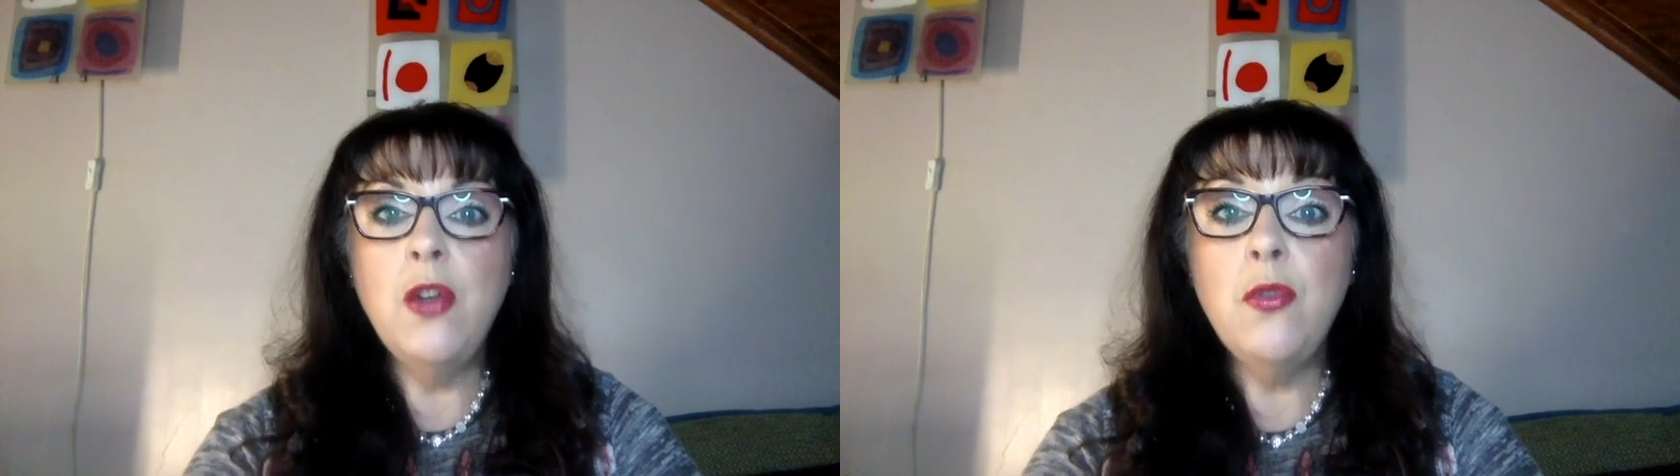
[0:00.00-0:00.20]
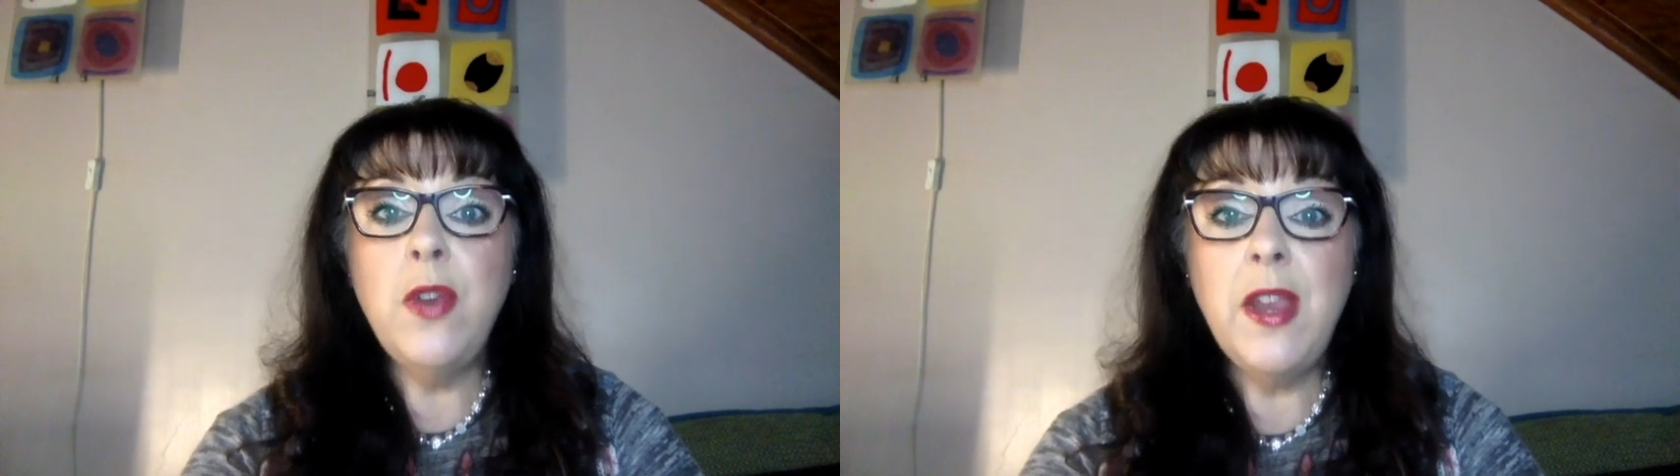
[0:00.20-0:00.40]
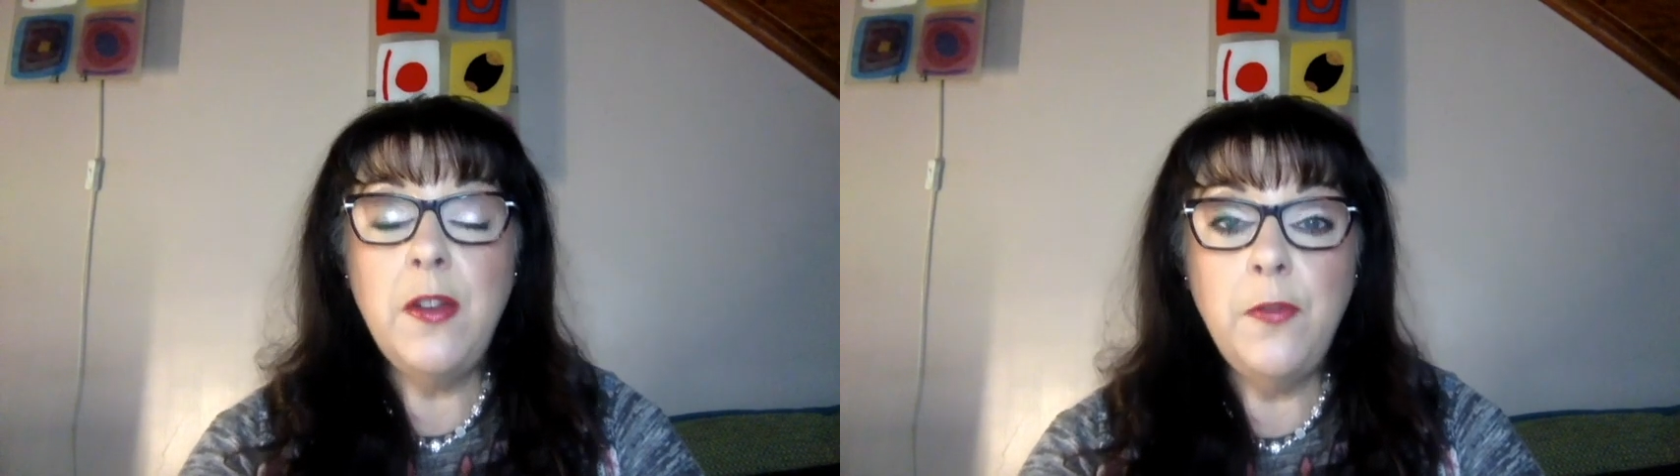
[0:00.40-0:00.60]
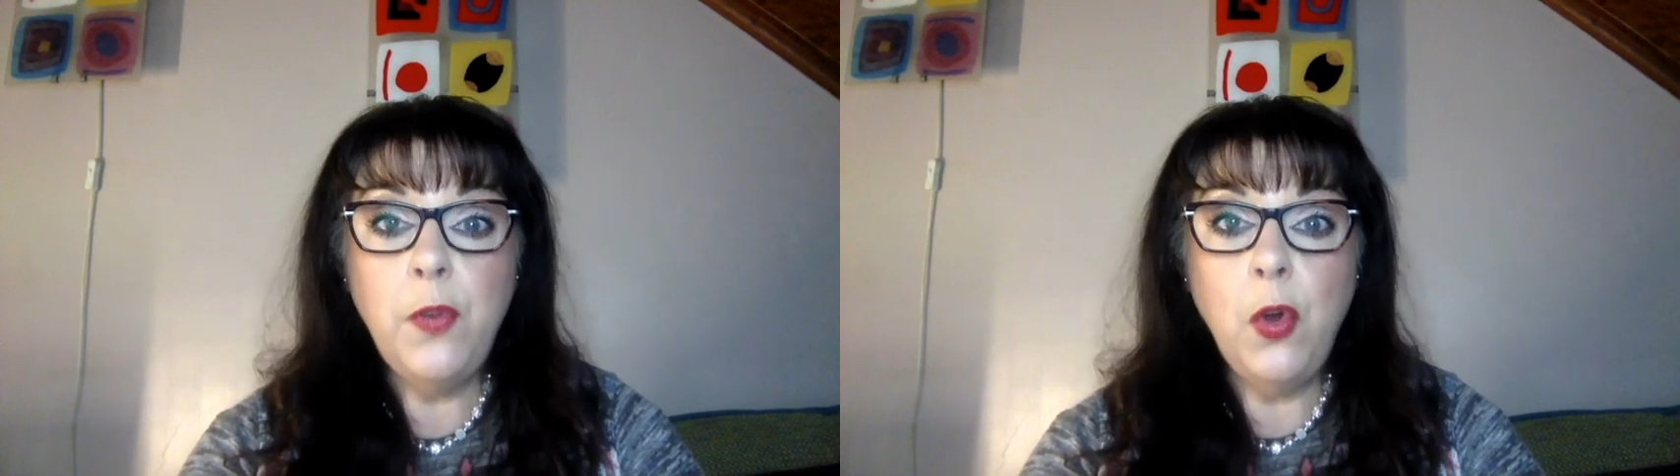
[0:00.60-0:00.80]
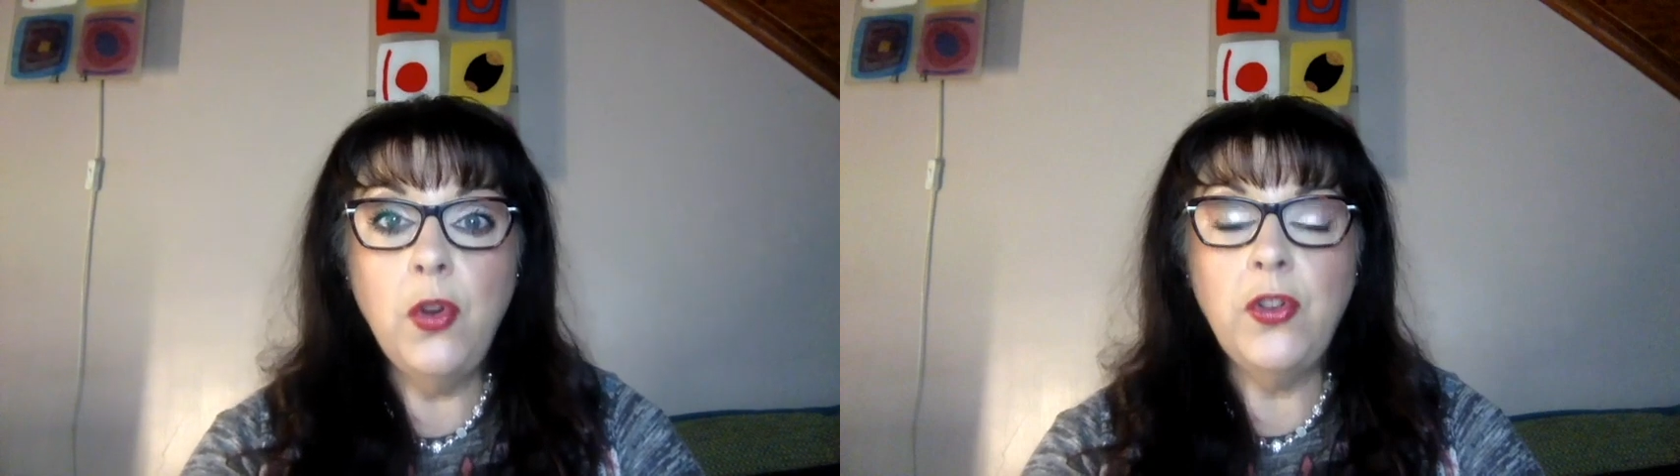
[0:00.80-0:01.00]

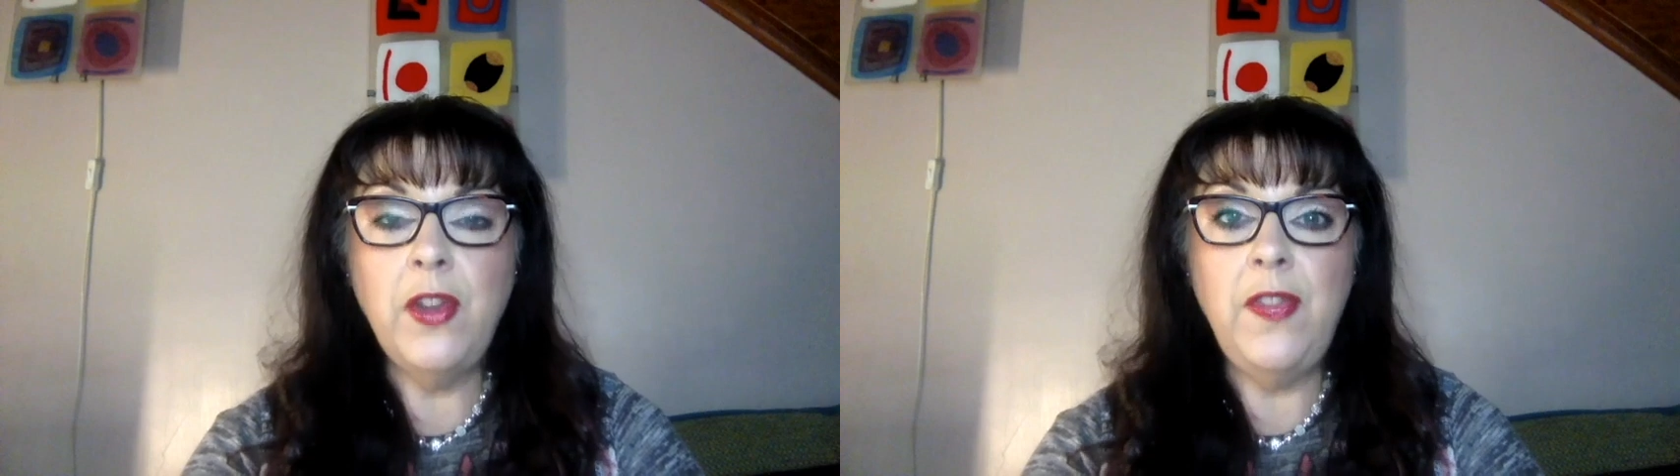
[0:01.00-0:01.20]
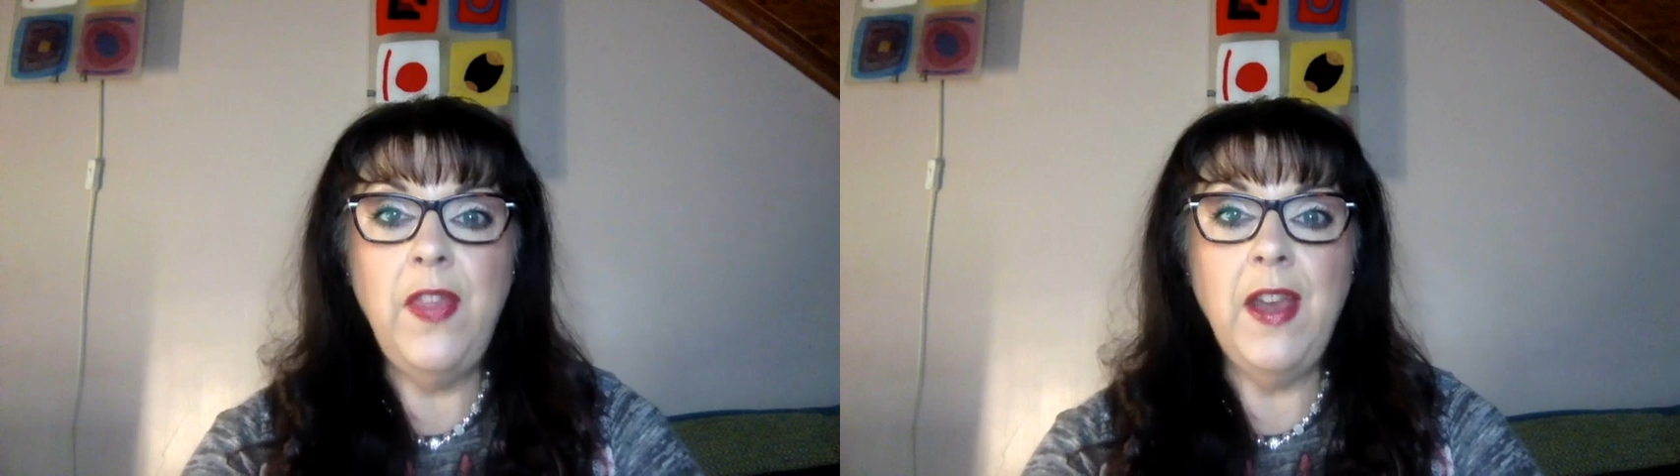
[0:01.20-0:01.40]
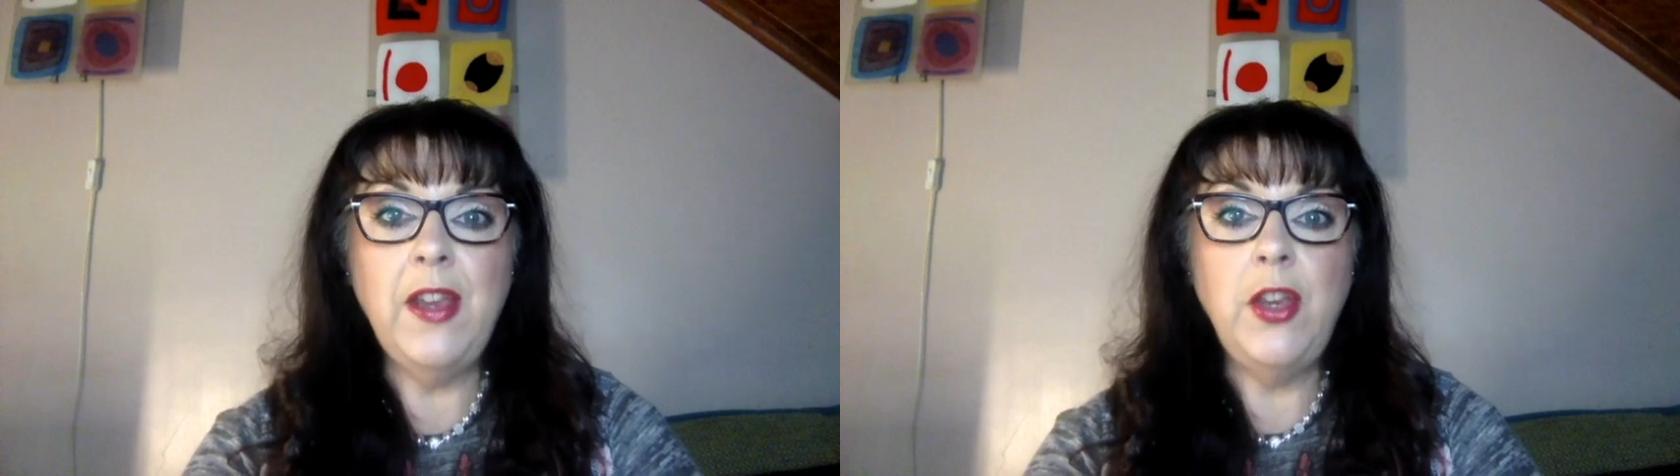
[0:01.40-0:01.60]
reinforcing that